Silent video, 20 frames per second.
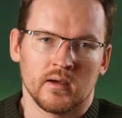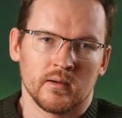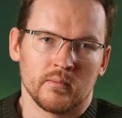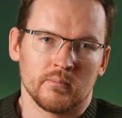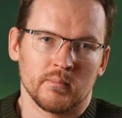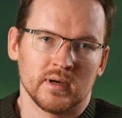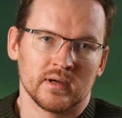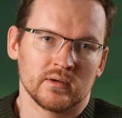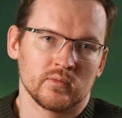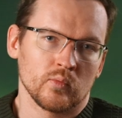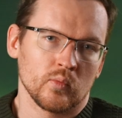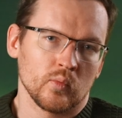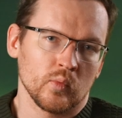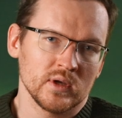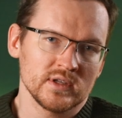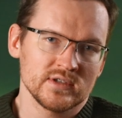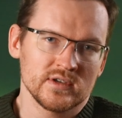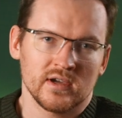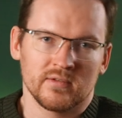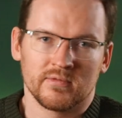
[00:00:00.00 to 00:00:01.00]
But
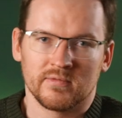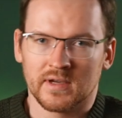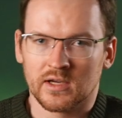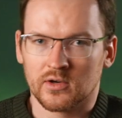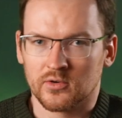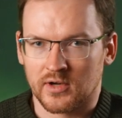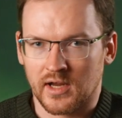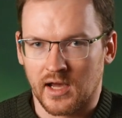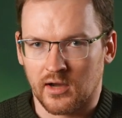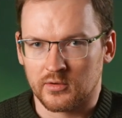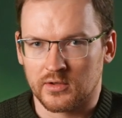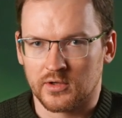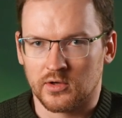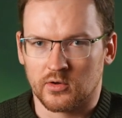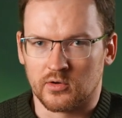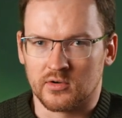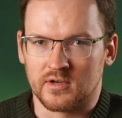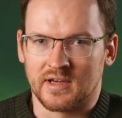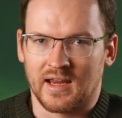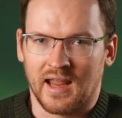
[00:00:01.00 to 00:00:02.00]
once you have figured out
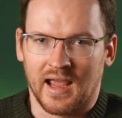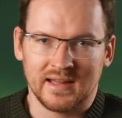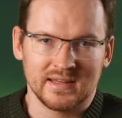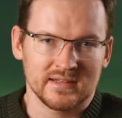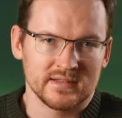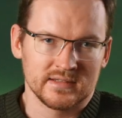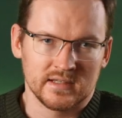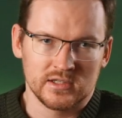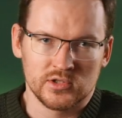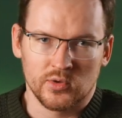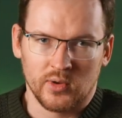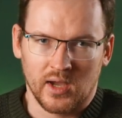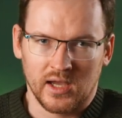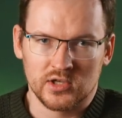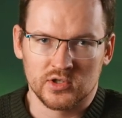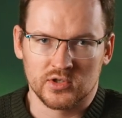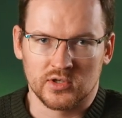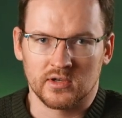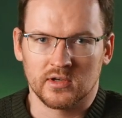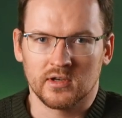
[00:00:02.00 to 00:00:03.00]
your NAT
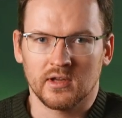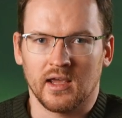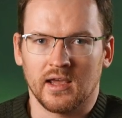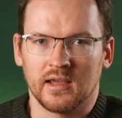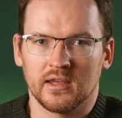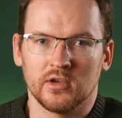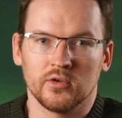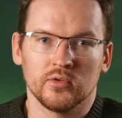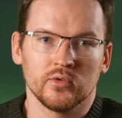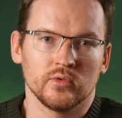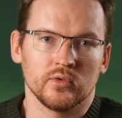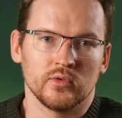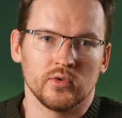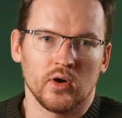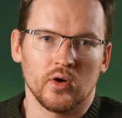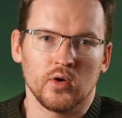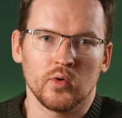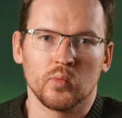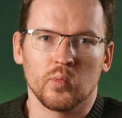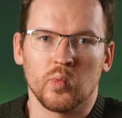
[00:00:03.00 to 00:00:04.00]
situation and you
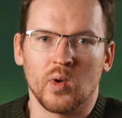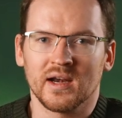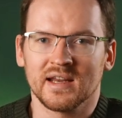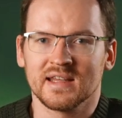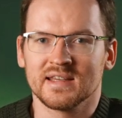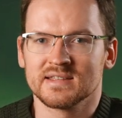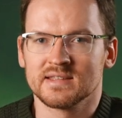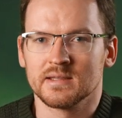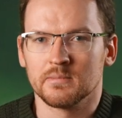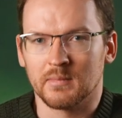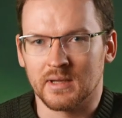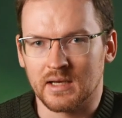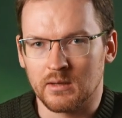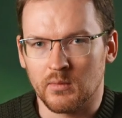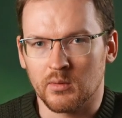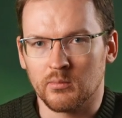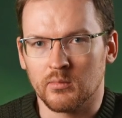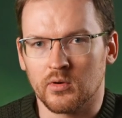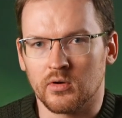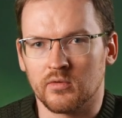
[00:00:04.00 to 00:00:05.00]
know what is the
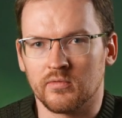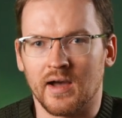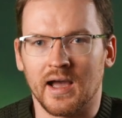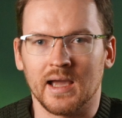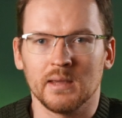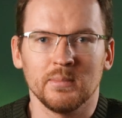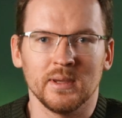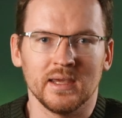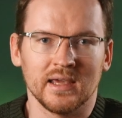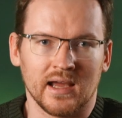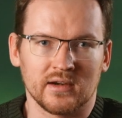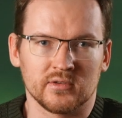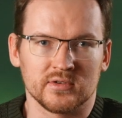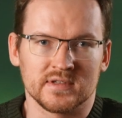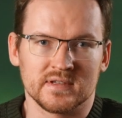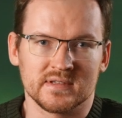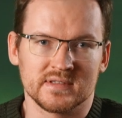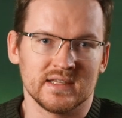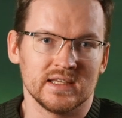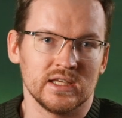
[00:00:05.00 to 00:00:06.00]
minimum of IP
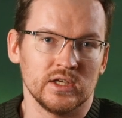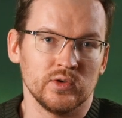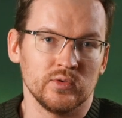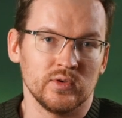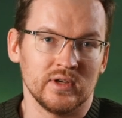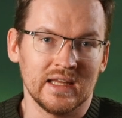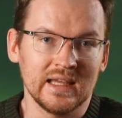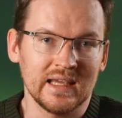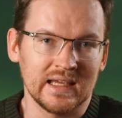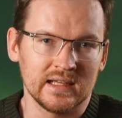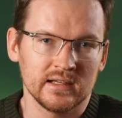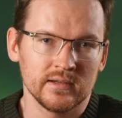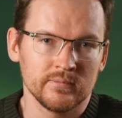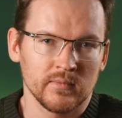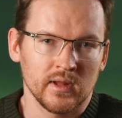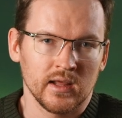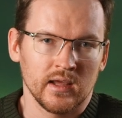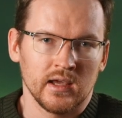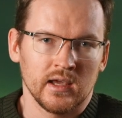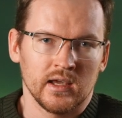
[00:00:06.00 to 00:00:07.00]
addresses that you need,
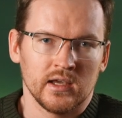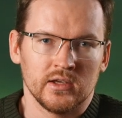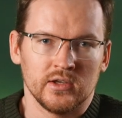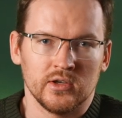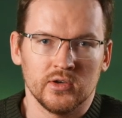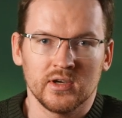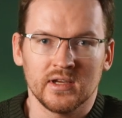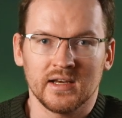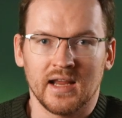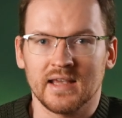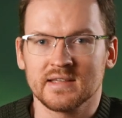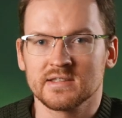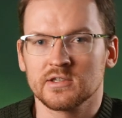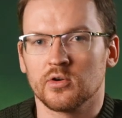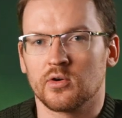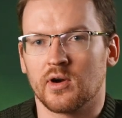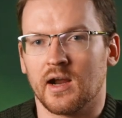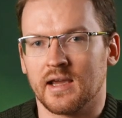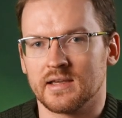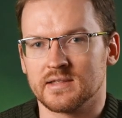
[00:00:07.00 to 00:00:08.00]
you can ask
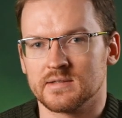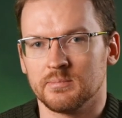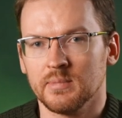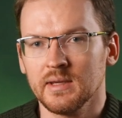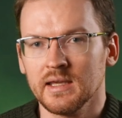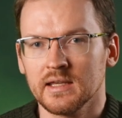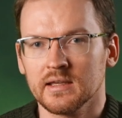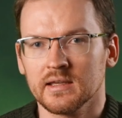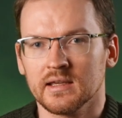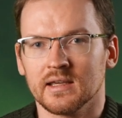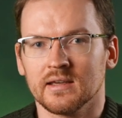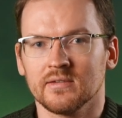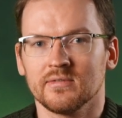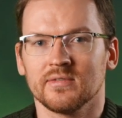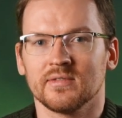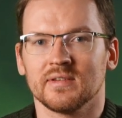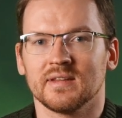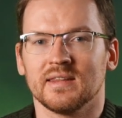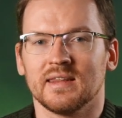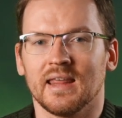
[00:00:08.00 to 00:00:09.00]
your ISP
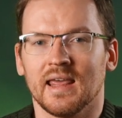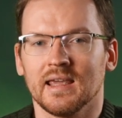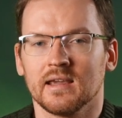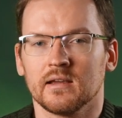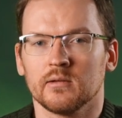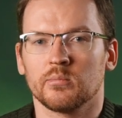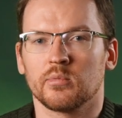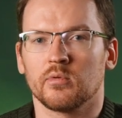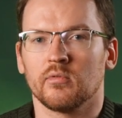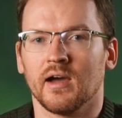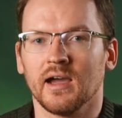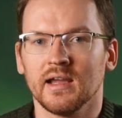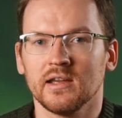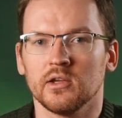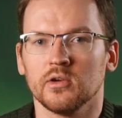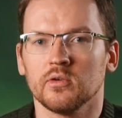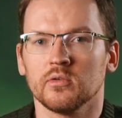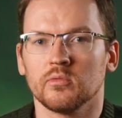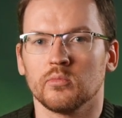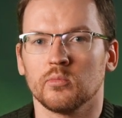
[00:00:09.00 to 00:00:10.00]
if they can provide
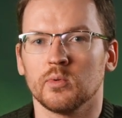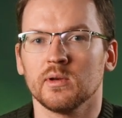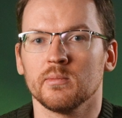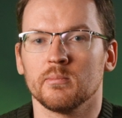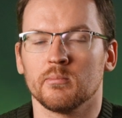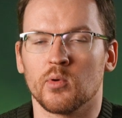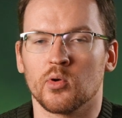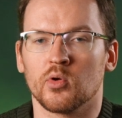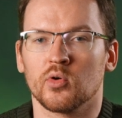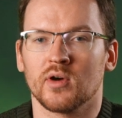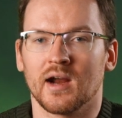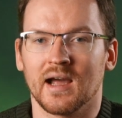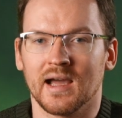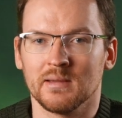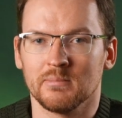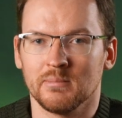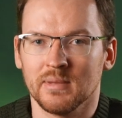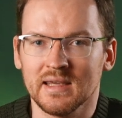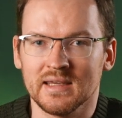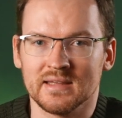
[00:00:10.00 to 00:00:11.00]
you with more
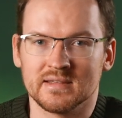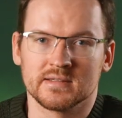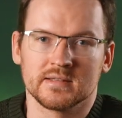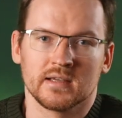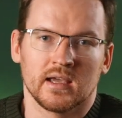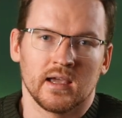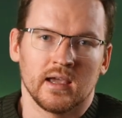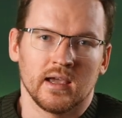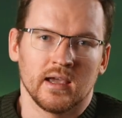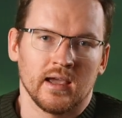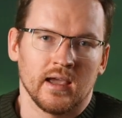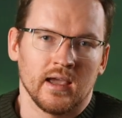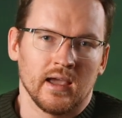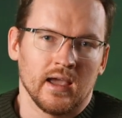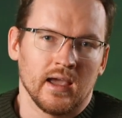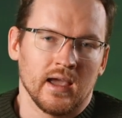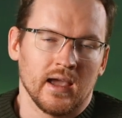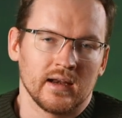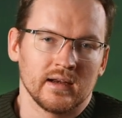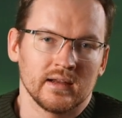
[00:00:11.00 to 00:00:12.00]
IPs
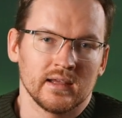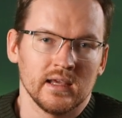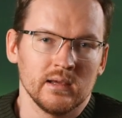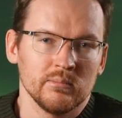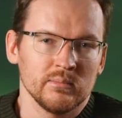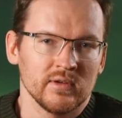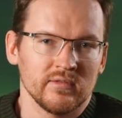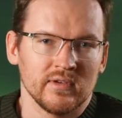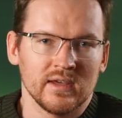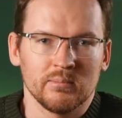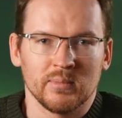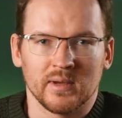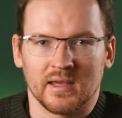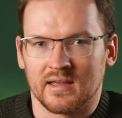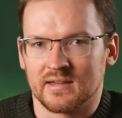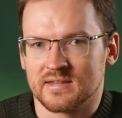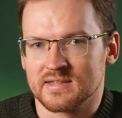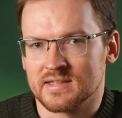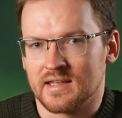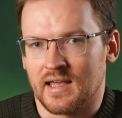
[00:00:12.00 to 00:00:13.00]
and keep the
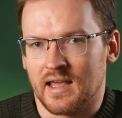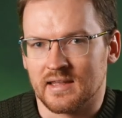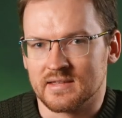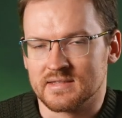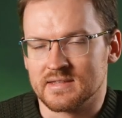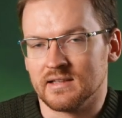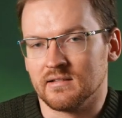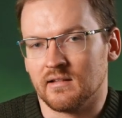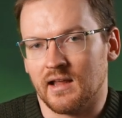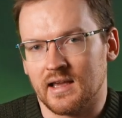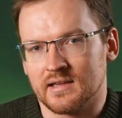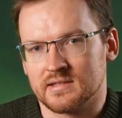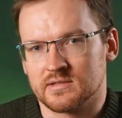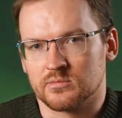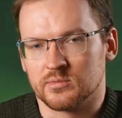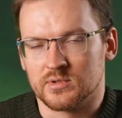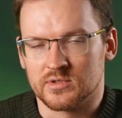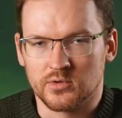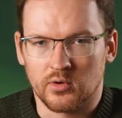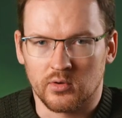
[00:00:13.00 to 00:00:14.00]
VPNs as the last
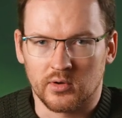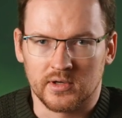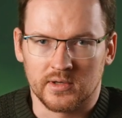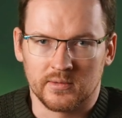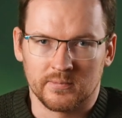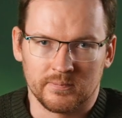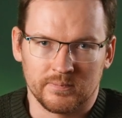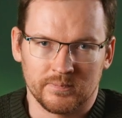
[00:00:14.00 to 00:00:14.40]
resort.